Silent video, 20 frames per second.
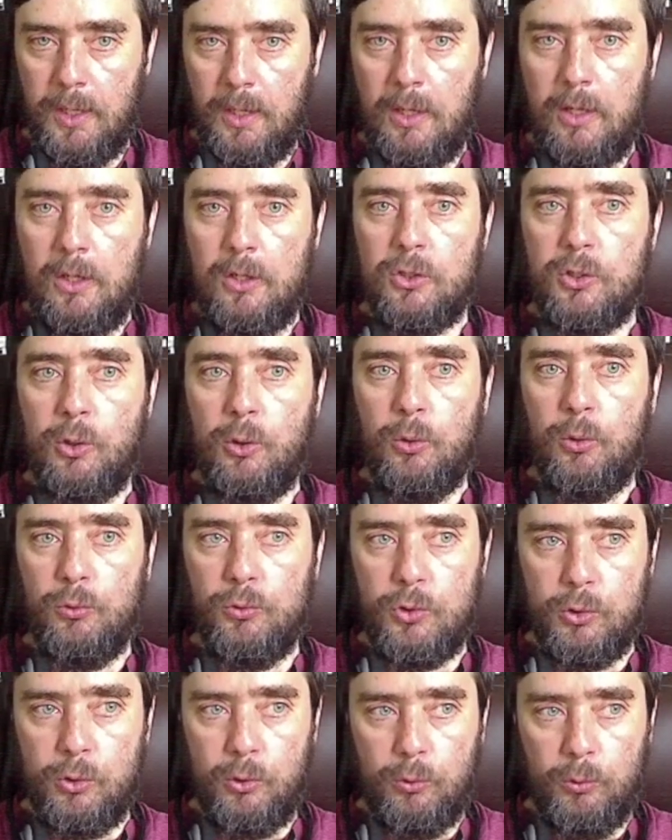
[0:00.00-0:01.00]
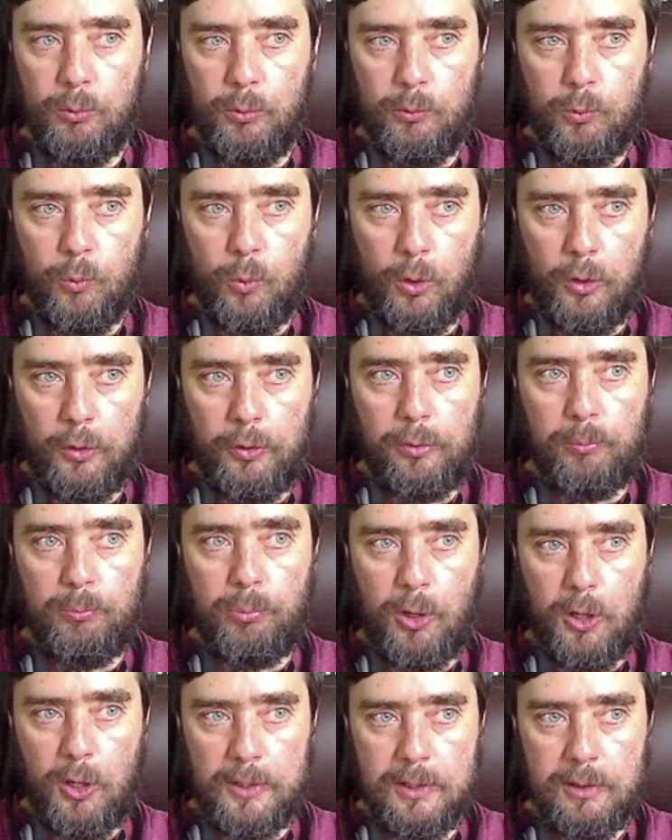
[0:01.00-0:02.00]
so so worth
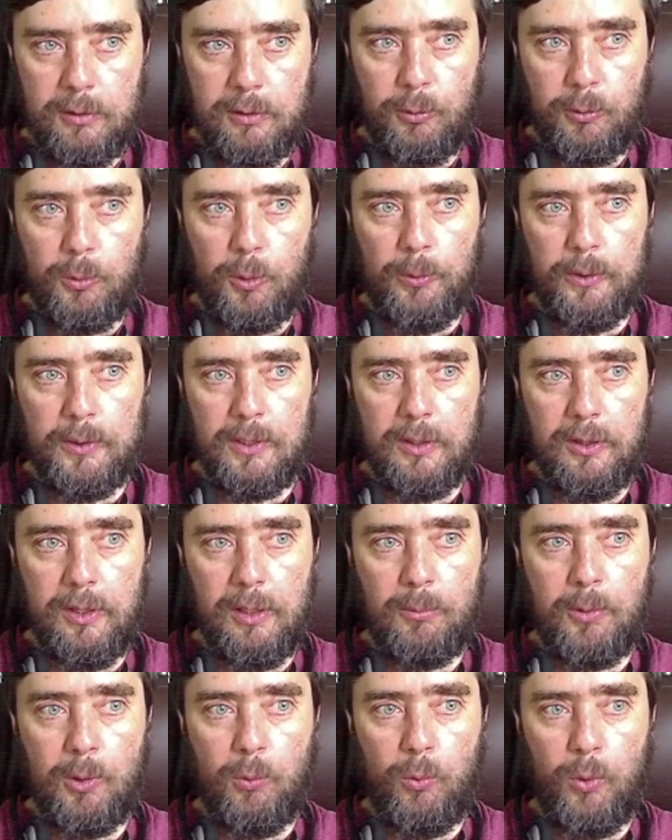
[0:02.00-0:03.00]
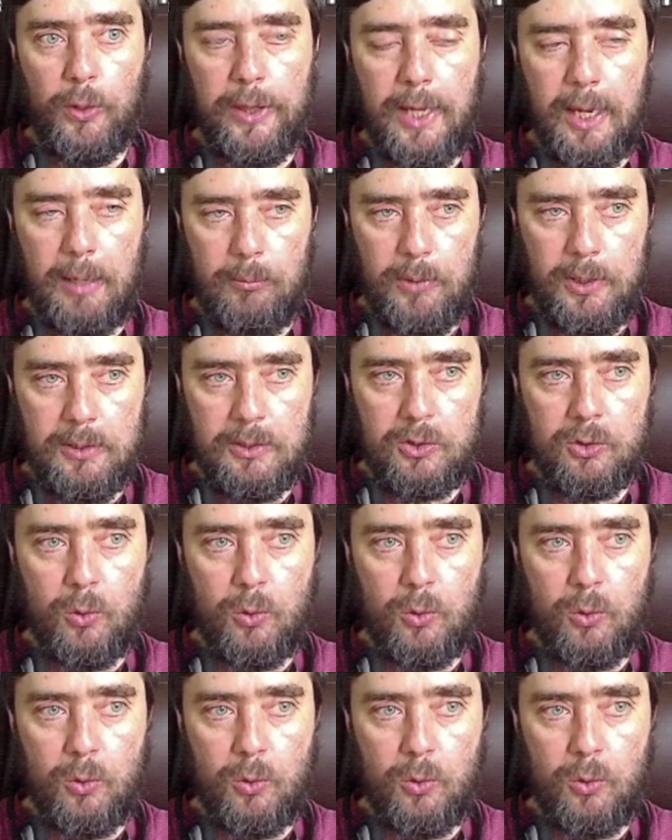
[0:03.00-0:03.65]
pausing for a moment to think about what that means.